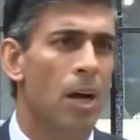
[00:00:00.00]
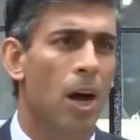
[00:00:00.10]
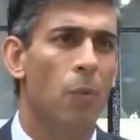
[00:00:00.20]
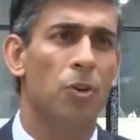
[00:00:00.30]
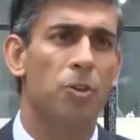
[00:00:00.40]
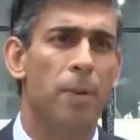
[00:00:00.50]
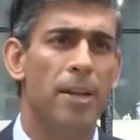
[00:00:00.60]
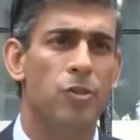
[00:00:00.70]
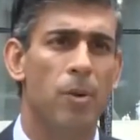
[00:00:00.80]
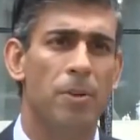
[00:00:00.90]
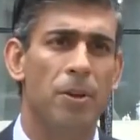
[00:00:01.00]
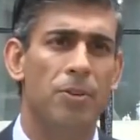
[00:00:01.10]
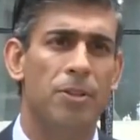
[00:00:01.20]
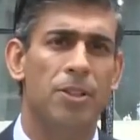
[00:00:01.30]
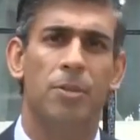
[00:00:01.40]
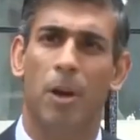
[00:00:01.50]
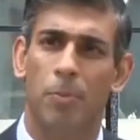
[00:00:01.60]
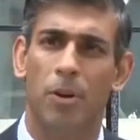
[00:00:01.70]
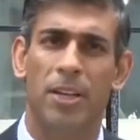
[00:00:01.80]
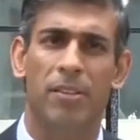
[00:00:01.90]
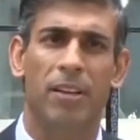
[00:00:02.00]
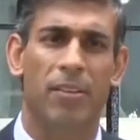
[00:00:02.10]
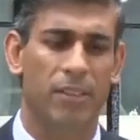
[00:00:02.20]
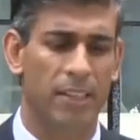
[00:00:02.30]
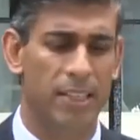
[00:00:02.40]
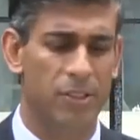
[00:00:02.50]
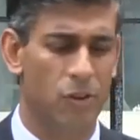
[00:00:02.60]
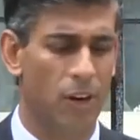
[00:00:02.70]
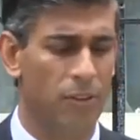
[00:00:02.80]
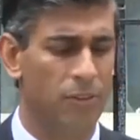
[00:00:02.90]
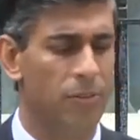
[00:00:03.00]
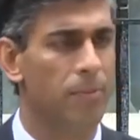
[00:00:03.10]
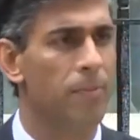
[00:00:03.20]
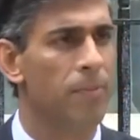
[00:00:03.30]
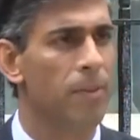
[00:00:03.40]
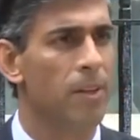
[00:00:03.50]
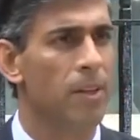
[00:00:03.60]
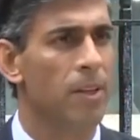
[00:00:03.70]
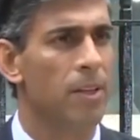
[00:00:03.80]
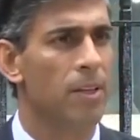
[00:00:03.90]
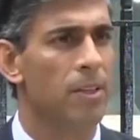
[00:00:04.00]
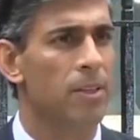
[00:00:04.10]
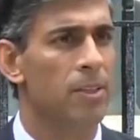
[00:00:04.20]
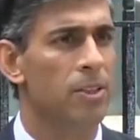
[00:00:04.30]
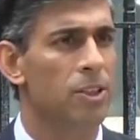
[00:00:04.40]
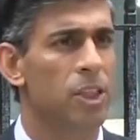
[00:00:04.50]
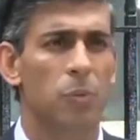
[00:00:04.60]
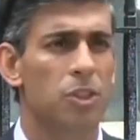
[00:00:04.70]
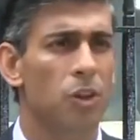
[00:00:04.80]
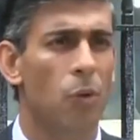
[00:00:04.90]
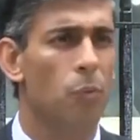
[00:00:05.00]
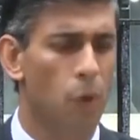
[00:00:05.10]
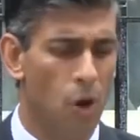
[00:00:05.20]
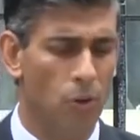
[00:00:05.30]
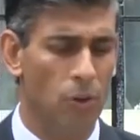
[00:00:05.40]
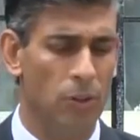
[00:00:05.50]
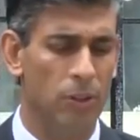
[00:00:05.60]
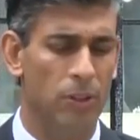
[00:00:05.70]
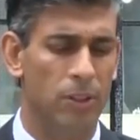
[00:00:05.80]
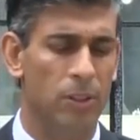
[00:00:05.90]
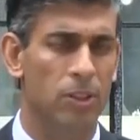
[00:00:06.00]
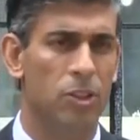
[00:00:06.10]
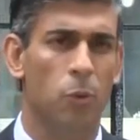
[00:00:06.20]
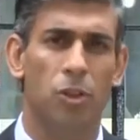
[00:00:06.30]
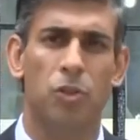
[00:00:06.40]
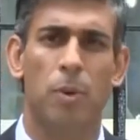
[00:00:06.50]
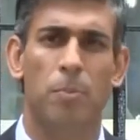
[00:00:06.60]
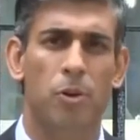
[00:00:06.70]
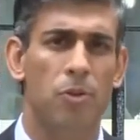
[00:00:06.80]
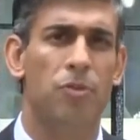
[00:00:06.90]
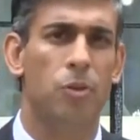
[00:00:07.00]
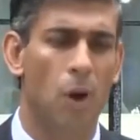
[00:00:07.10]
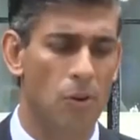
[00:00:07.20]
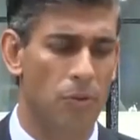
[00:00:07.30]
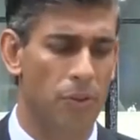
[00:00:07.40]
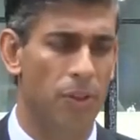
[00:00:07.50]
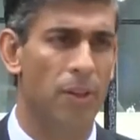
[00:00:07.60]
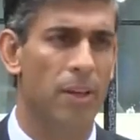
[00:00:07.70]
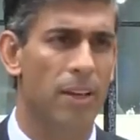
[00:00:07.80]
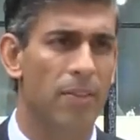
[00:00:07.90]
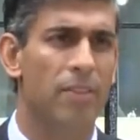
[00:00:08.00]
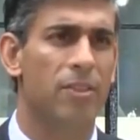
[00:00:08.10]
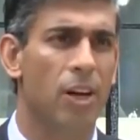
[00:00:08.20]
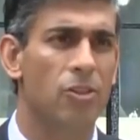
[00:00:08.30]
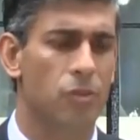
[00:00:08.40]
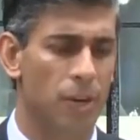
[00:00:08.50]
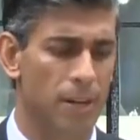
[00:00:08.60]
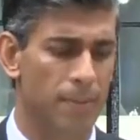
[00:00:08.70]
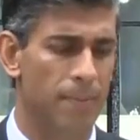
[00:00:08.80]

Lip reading: I want to pay tribute to my predecessor, Liz Truss. She was not wrong to want to improve growth in this country.